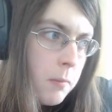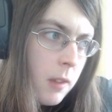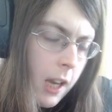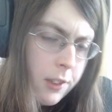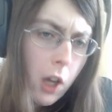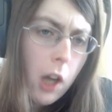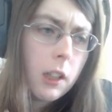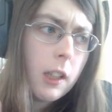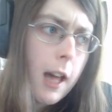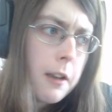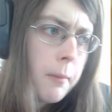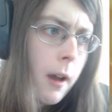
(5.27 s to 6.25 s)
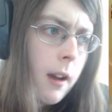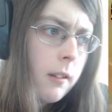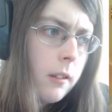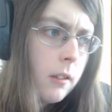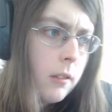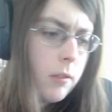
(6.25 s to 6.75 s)
I talk a lot
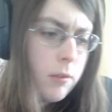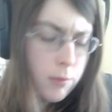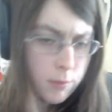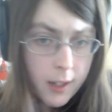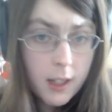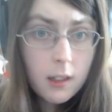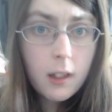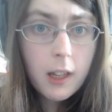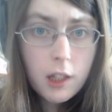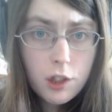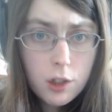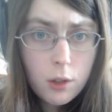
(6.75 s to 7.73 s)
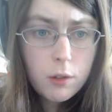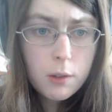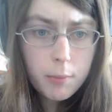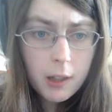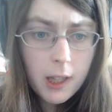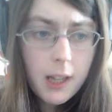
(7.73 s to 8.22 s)
about real issues
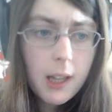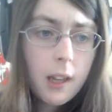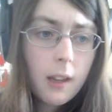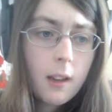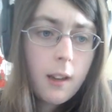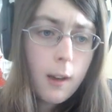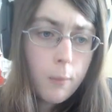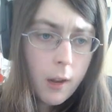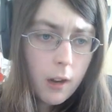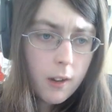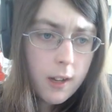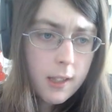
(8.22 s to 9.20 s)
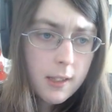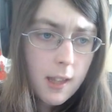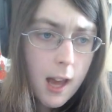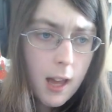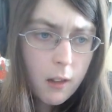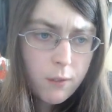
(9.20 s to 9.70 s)
plaguing Americans'
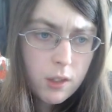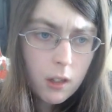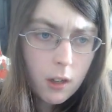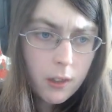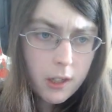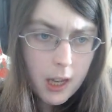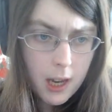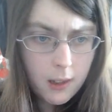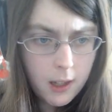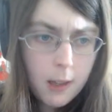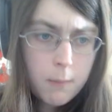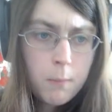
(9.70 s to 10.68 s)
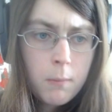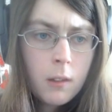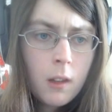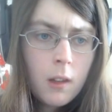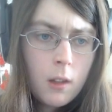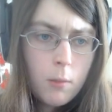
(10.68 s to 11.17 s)
lives on the daily,
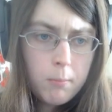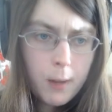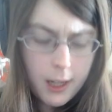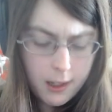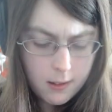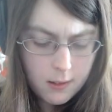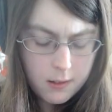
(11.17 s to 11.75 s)
but,